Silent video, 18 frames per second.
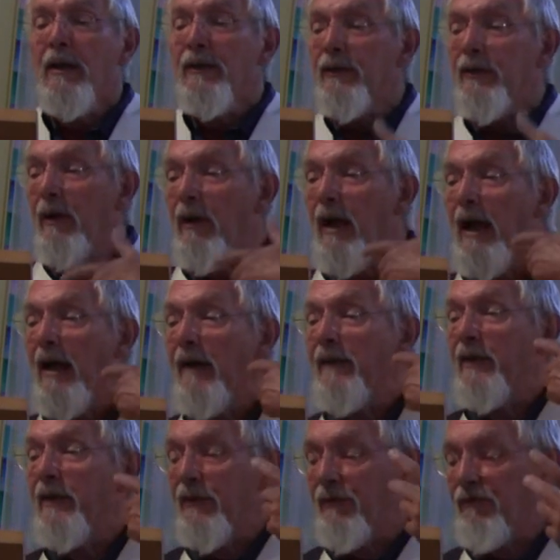So how
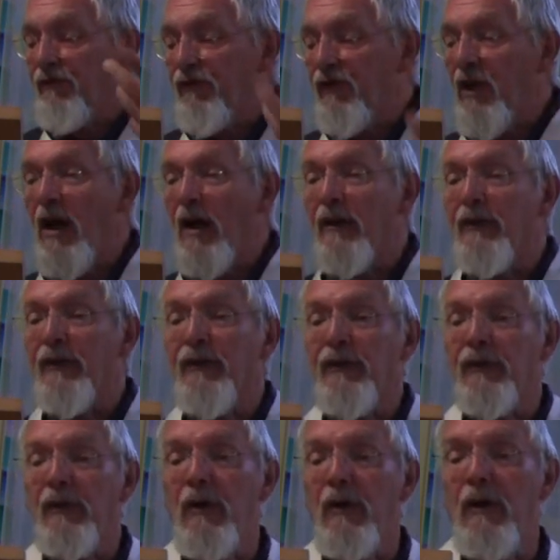this
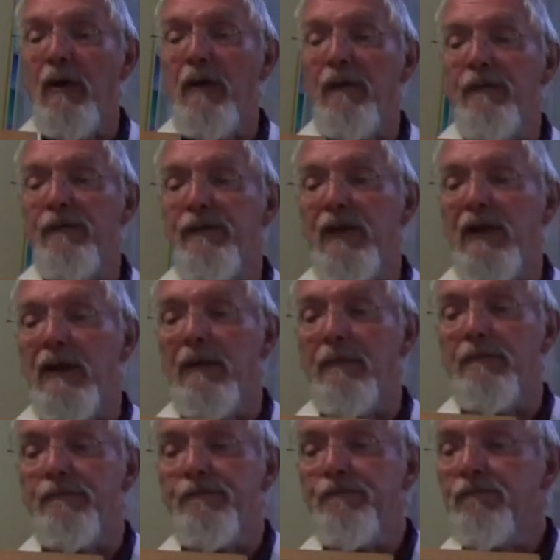flux
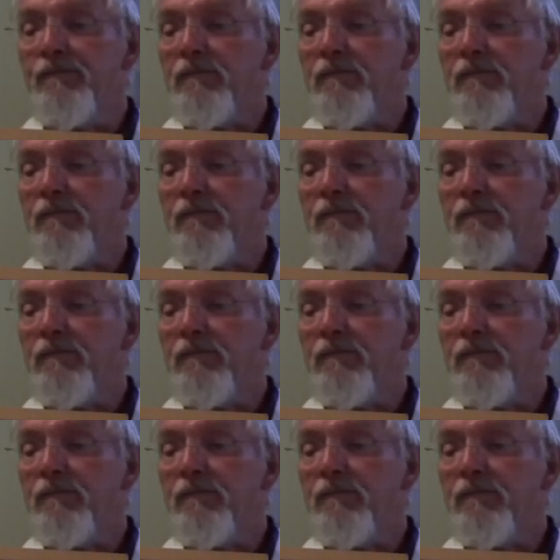of